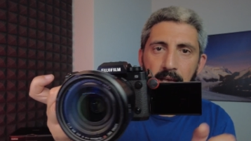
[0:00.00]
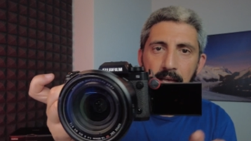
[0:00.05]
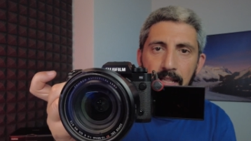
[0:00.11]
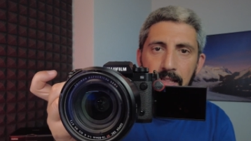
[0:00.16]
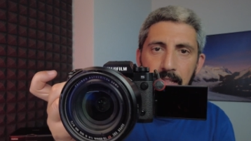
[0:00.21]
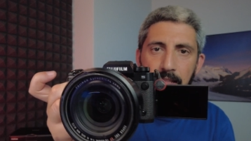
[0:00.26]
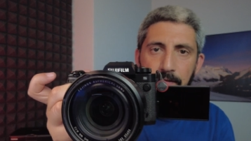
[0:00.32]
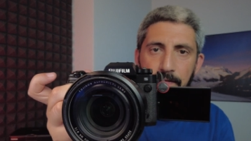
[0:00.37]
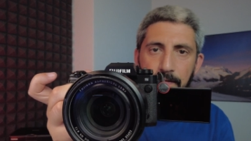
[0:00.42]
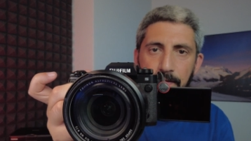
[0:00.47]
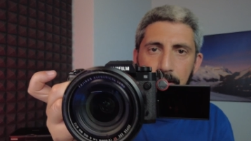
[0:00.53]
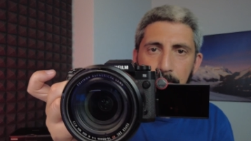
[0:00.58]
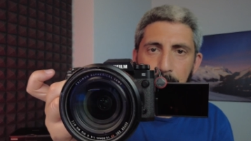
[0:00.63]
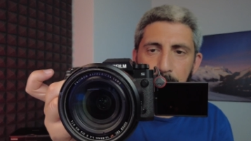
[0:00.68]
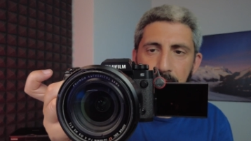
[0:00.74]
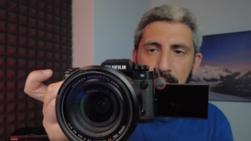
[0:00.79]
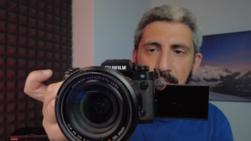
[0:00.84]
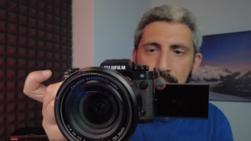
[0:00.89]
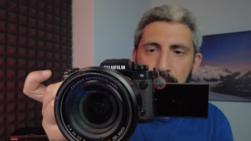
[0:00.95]
the
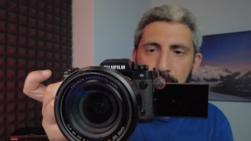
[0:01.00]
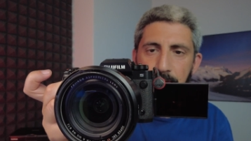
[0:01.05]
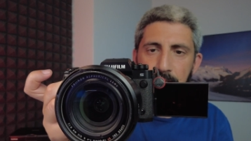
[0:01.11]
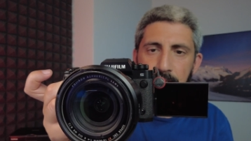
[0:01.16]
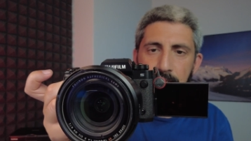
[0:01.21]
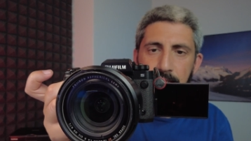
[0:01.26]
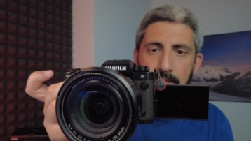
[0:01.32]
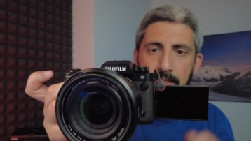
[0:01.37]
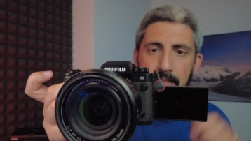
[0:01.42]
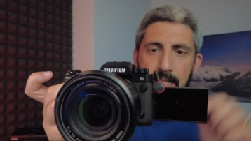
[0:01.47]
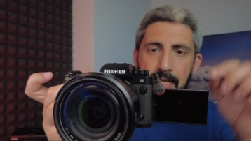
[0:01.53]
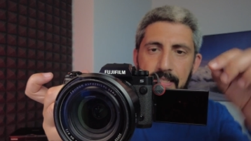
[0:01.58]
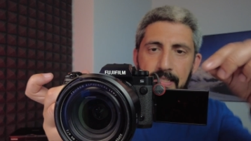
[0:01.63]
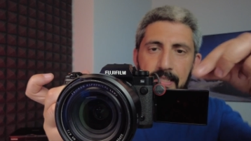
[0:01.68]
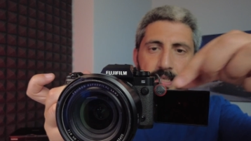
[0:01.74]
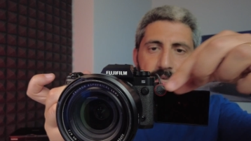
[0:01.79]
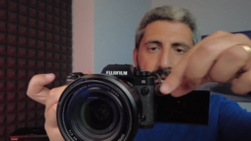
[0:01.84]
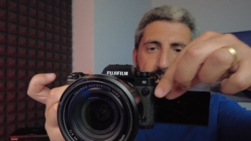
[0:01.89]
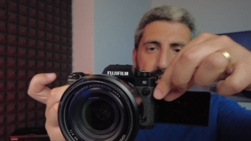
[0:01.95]
flippy screen
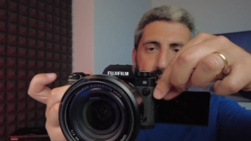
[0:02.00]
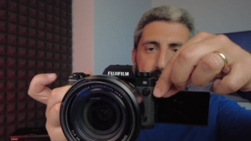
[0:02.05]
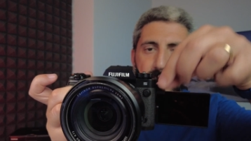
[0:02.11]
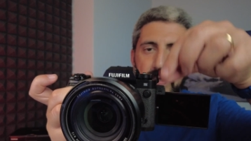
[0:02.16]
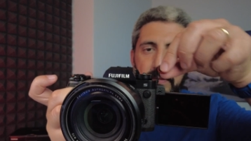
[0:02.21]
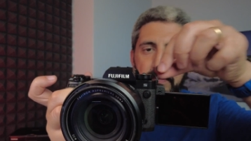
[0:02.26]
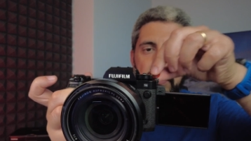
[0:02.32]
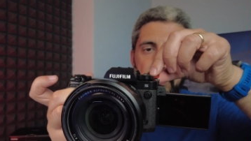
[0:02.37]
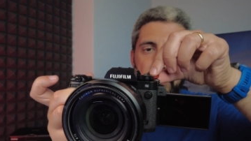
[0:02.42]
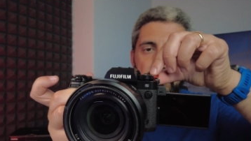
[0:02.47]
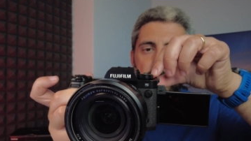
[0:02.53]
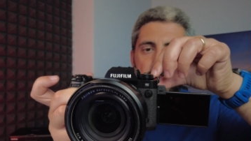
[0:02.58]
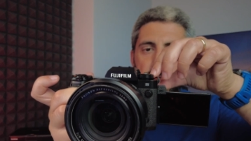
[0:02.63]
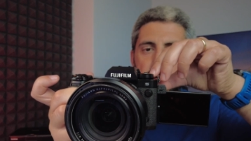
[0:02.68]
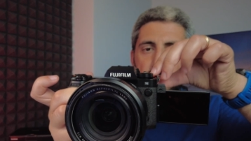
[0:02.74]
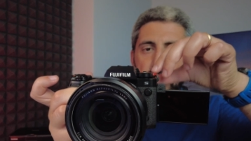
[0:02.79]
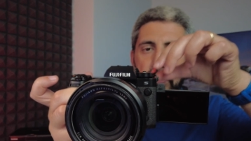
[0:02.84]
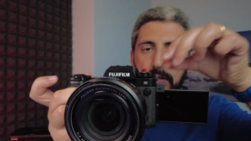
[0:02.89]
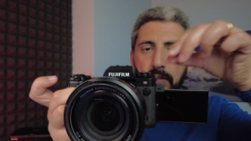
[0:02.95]
doesn't get, let me
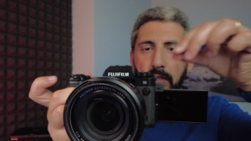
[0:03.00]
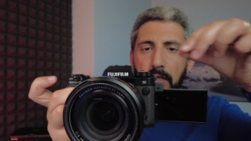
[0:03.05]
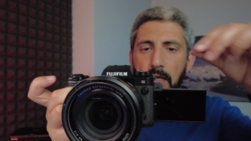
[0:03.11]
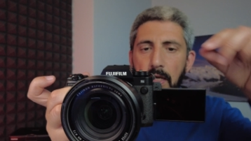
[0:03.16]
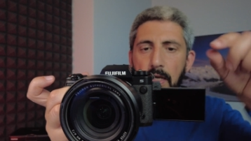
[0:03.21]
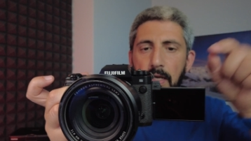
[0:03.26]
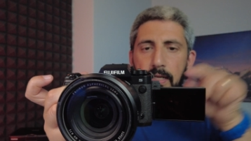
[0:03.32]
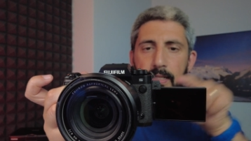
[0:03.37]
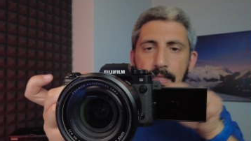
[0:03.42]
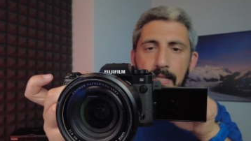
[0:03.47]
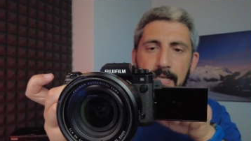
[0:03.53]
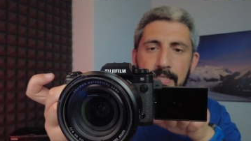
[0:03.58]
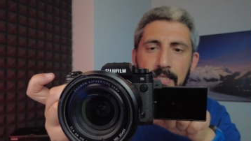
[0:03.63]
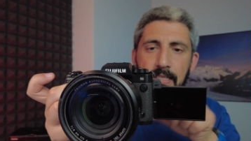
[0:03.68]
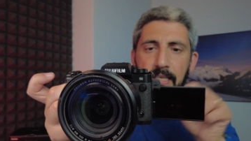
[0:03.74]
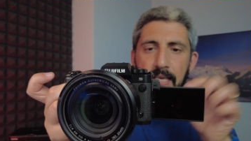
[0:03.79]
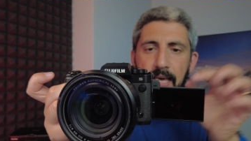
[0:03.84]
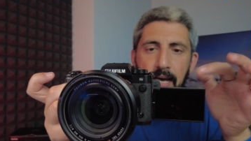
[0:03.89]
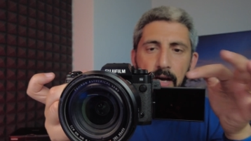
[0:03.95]
remove this,
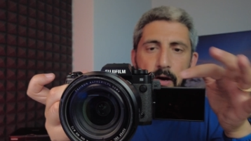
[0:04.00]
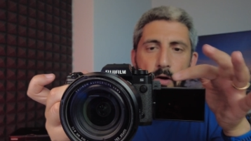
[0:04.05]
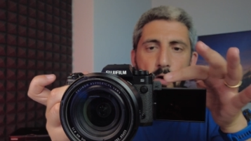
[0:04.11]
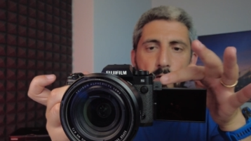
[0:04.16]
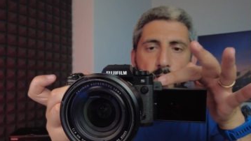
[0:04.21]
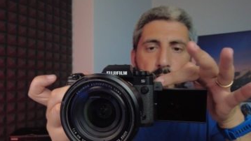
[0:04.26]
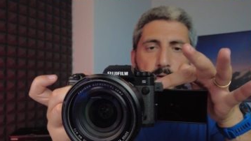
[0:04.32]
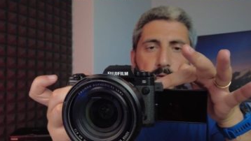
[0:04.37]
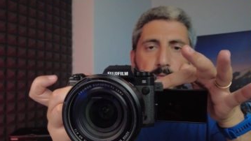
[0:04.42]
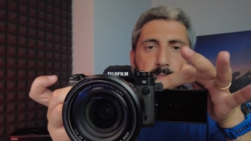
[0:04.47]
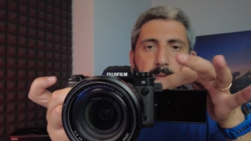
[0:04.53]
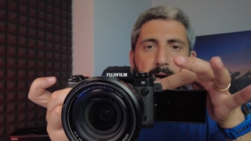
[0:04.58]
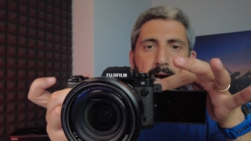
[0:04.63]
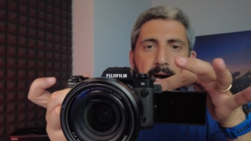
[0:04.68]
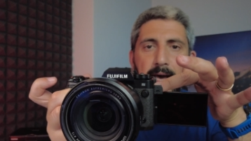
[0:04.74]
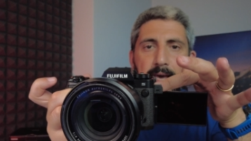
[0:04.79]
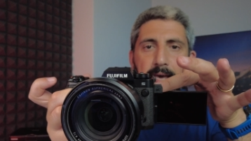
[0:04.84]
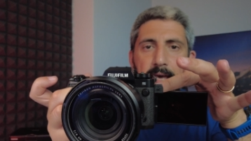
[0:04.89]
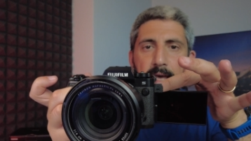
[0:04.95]
doesn't get covered
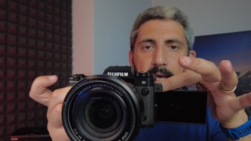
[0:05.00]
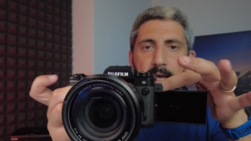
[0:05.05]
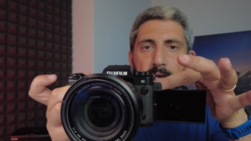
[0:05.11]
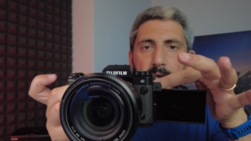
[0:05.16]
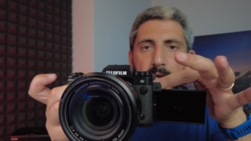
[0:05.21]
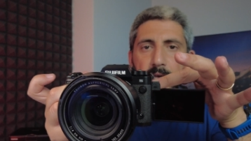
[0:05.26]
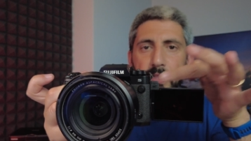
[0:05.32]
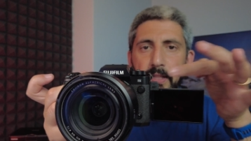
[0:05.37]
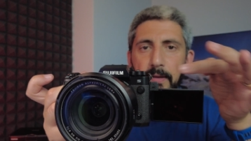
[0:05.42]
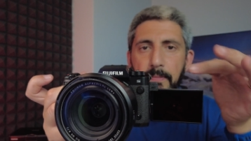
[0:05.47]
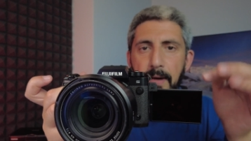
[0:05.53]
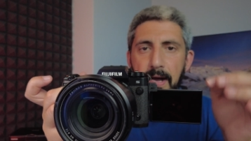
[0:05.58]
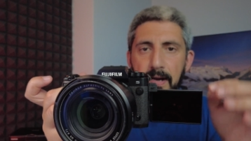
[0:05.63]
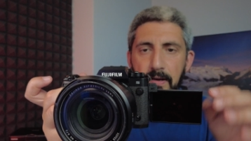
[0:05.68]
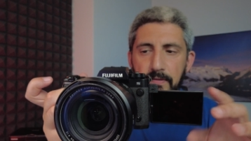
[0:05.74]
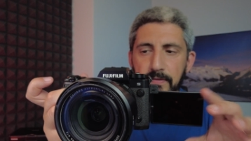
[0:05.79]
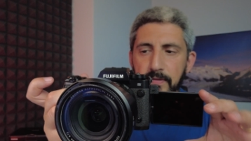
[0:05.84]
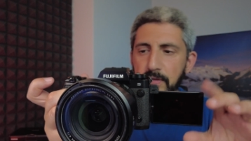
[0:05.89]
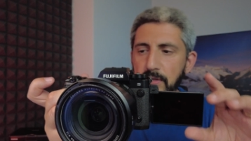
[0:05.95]
by the
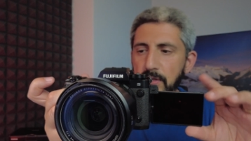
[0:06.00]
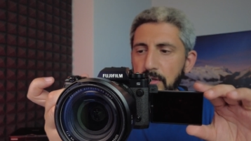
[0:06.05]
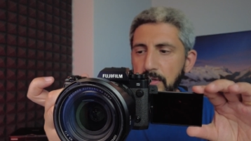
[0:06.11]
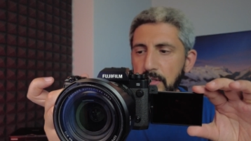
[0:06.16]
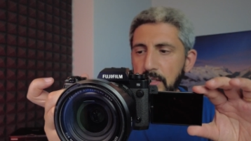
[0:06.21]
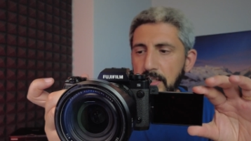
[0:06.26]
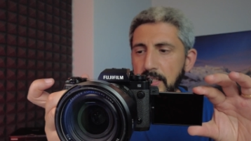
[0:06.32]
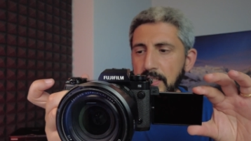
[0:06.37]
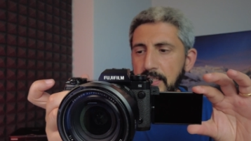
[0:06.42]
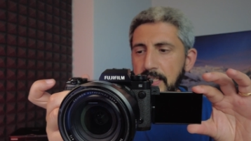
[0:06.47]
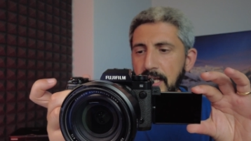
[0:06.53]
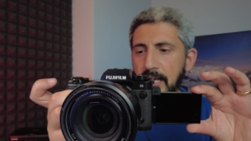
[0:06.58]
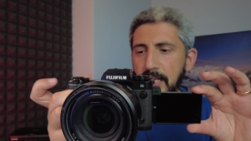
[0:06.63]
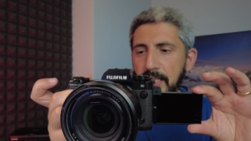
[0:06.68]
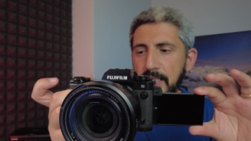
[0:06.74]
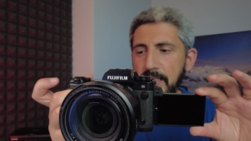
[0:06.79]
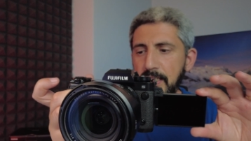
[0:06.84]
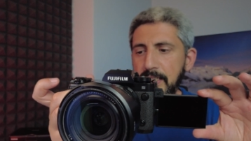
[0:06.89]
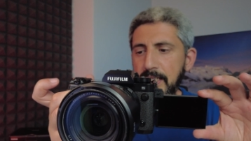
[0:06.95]
microphone. So this is
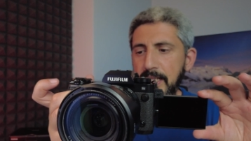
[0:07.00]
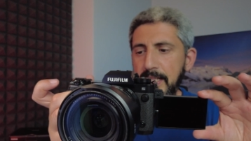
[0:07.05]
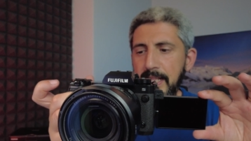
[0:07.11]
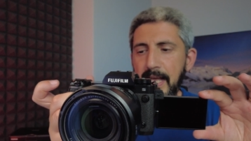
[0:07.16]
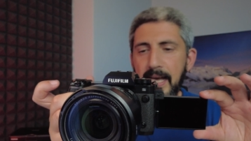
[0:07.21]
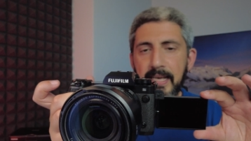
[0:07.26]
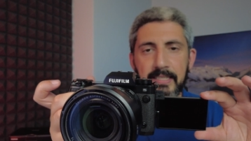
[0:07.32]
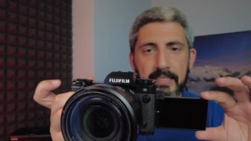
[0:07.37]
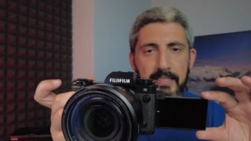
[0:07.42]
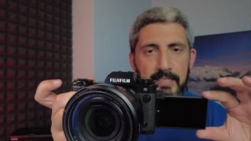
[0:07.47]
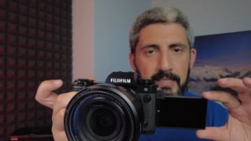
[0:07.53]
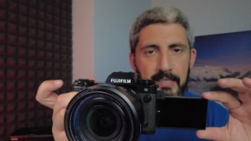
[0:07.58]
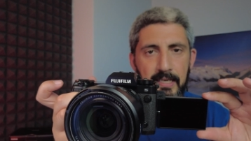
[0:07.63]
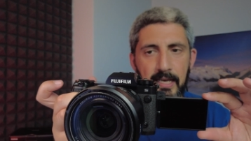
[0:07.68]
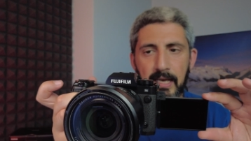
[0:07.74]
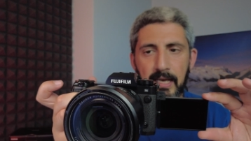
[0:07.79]
a nice